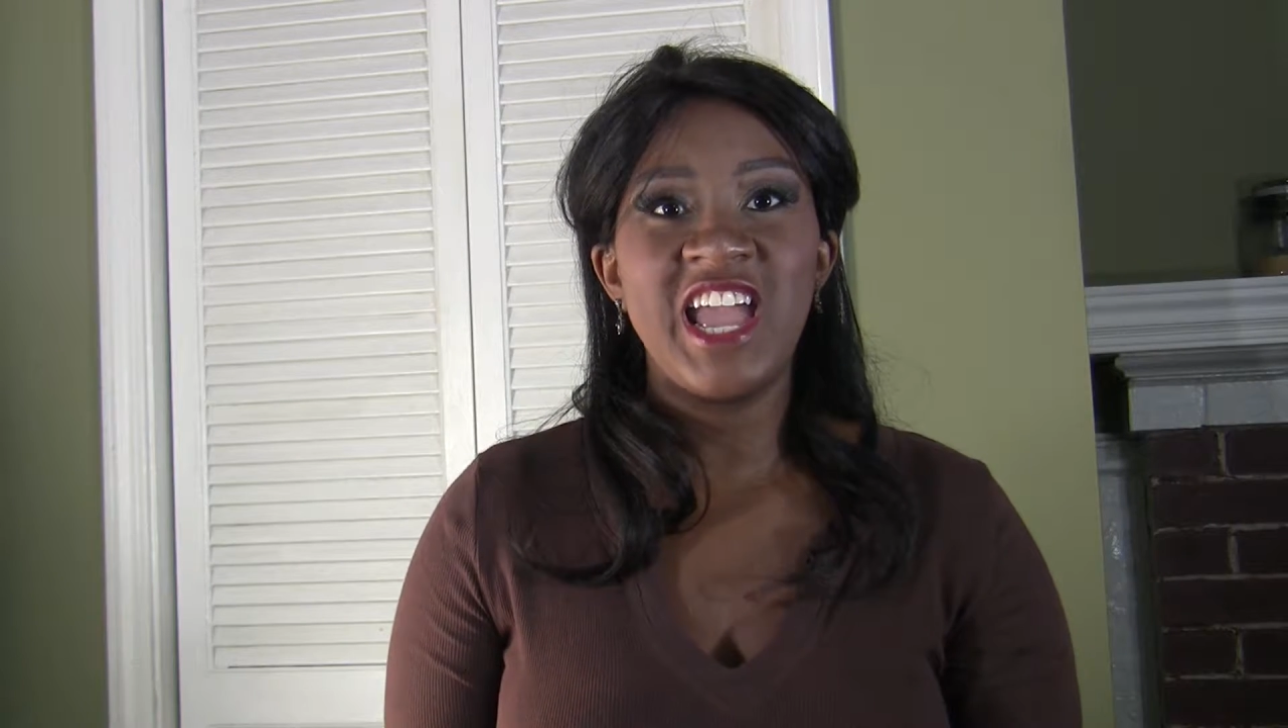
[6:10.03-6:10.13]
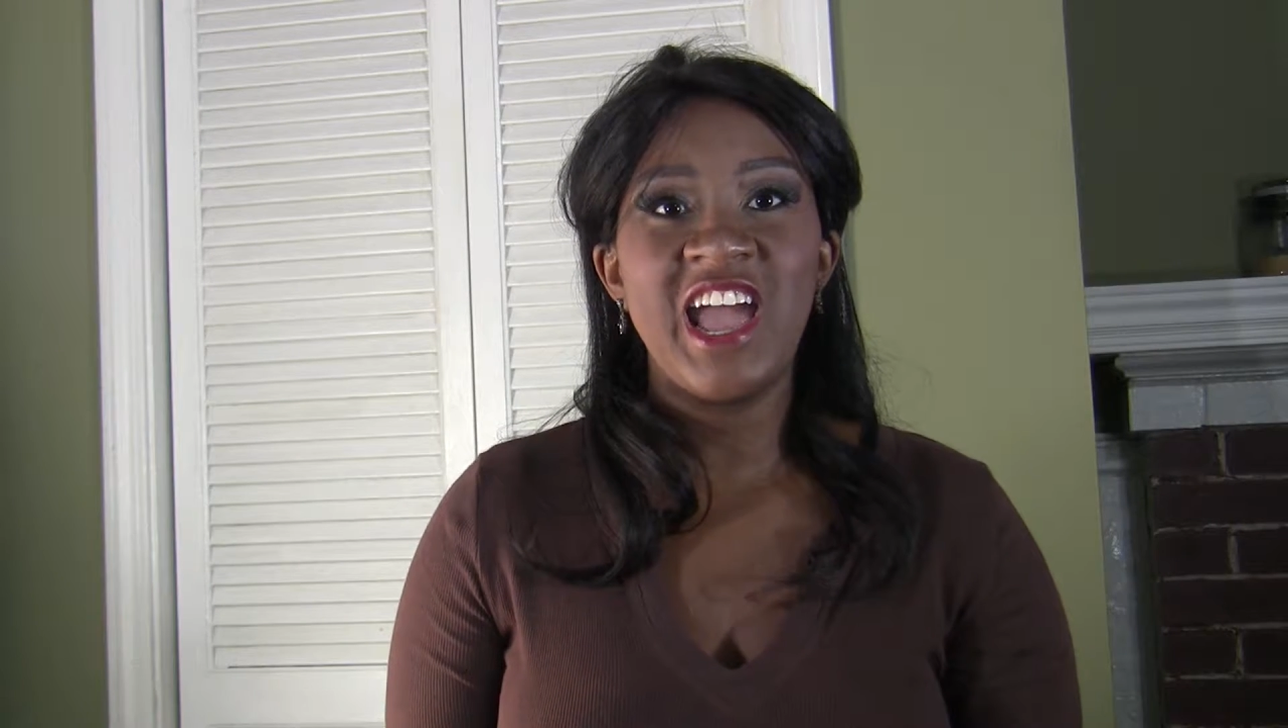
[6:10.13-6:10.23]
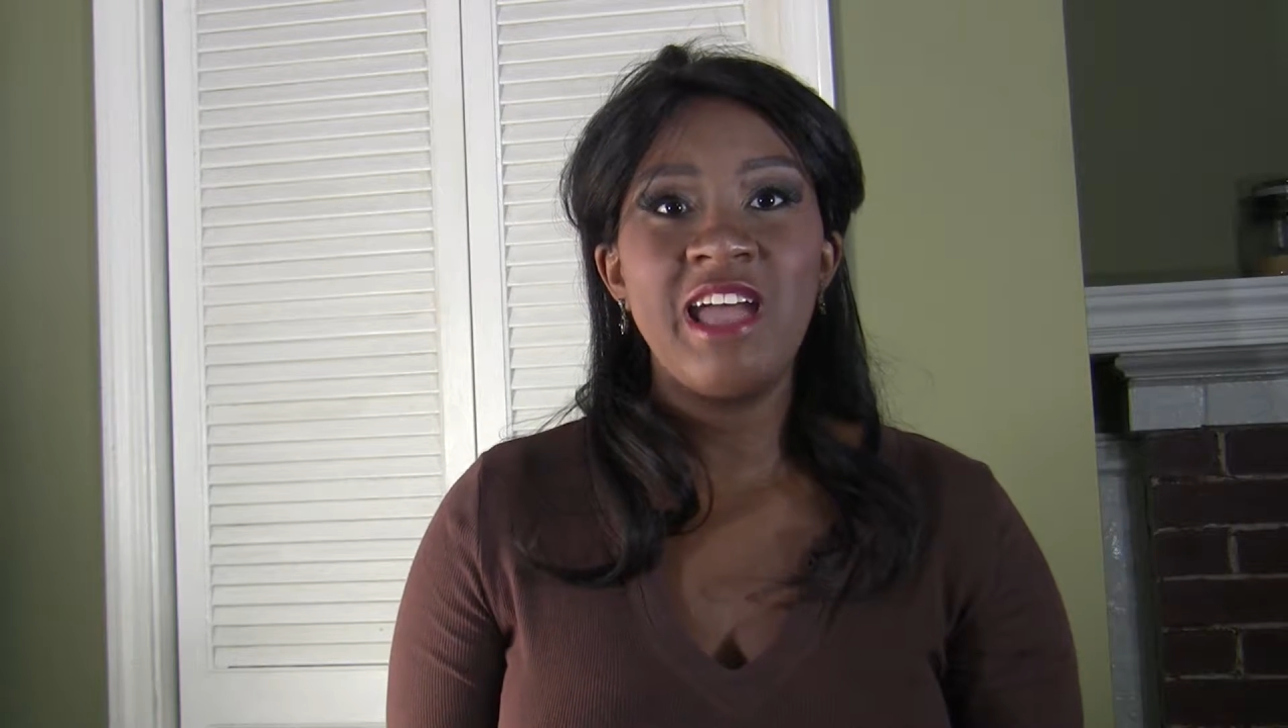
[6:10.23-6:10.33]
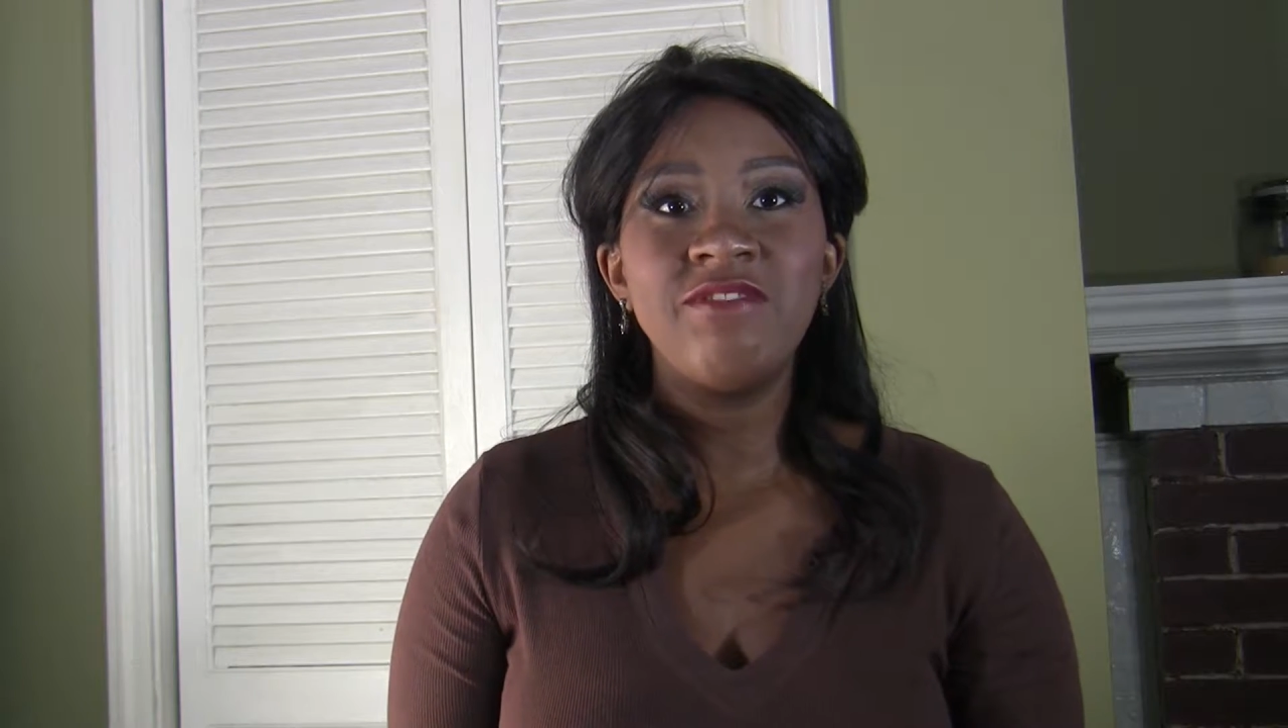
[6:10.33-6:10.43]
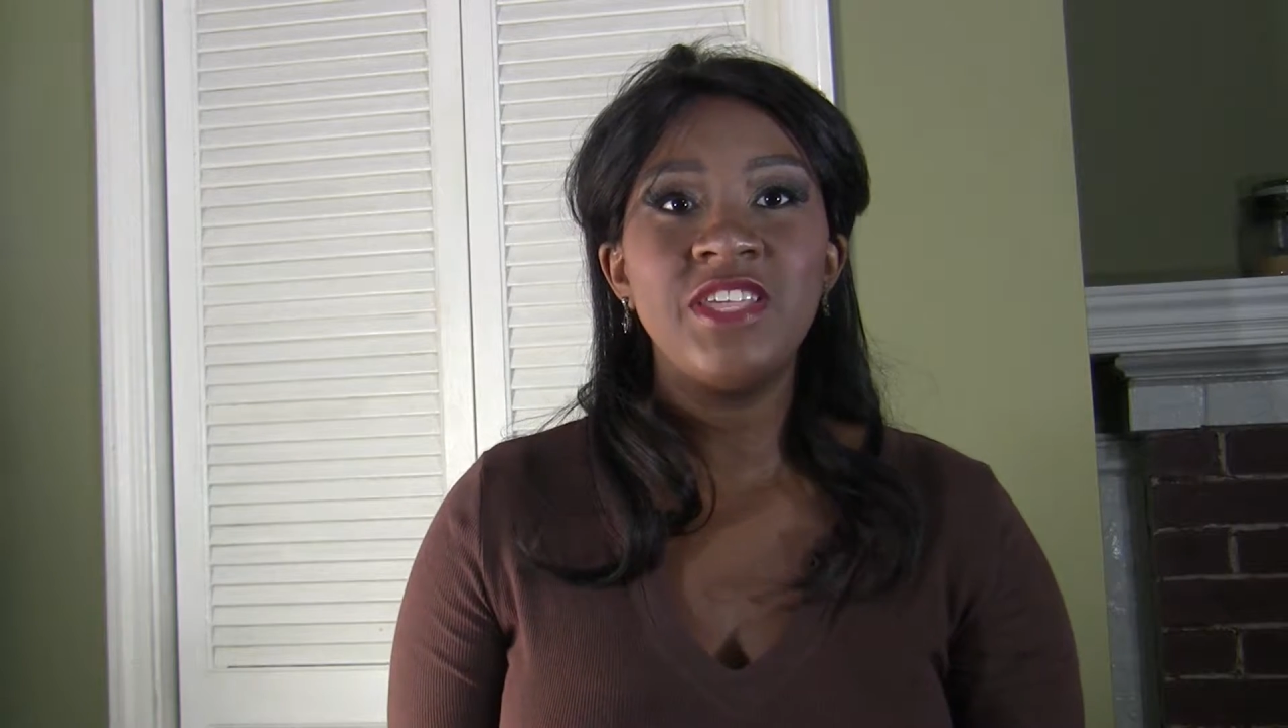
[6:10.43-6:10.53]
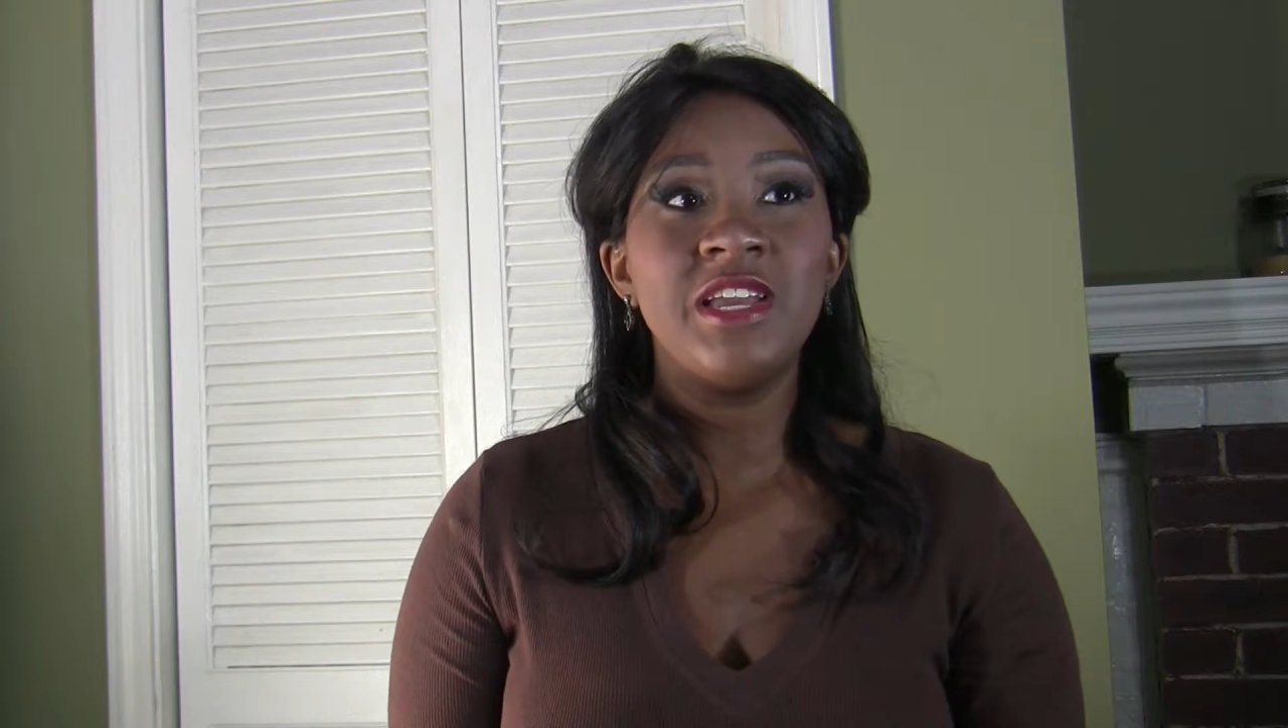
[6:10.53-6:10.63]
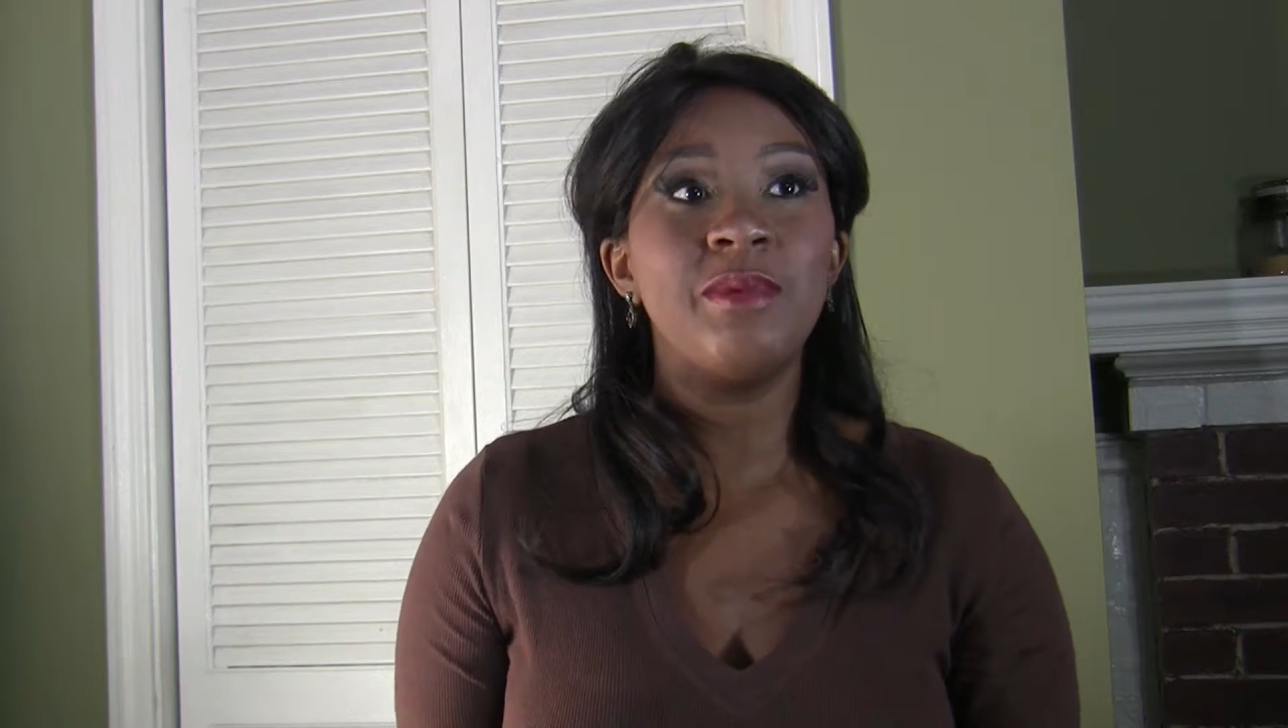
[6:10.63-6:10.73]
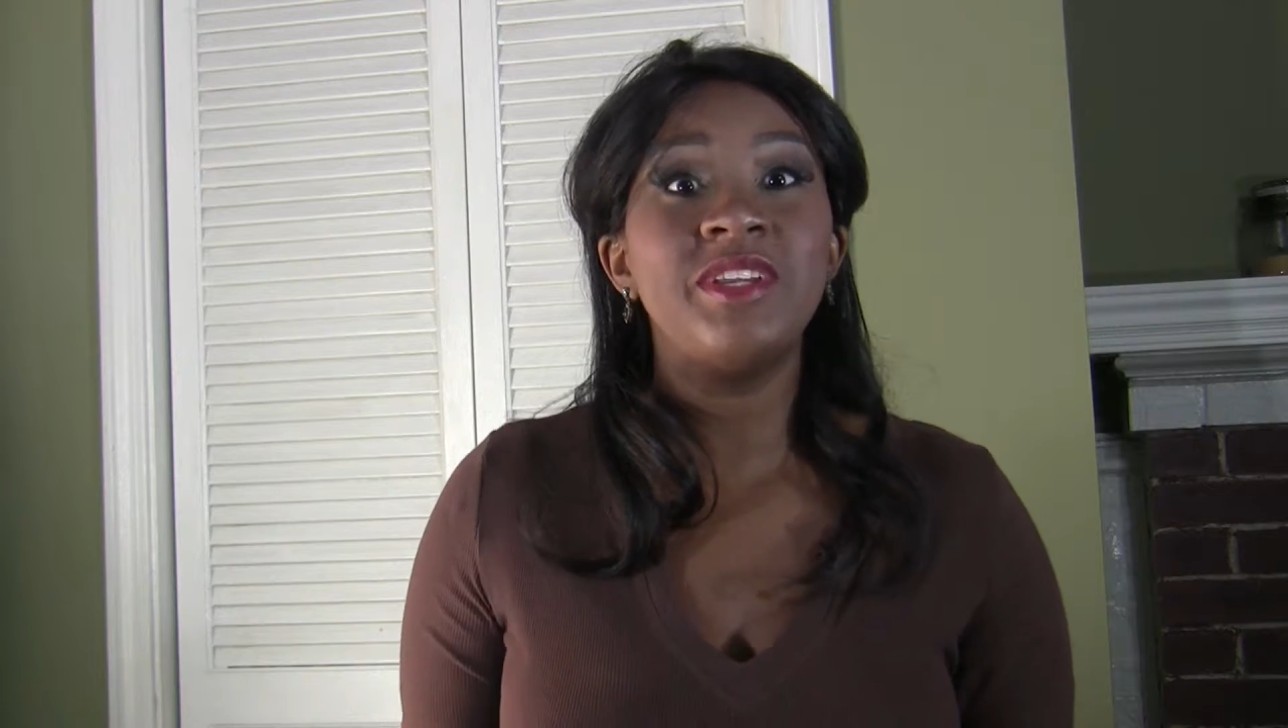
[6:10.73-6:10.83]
have them,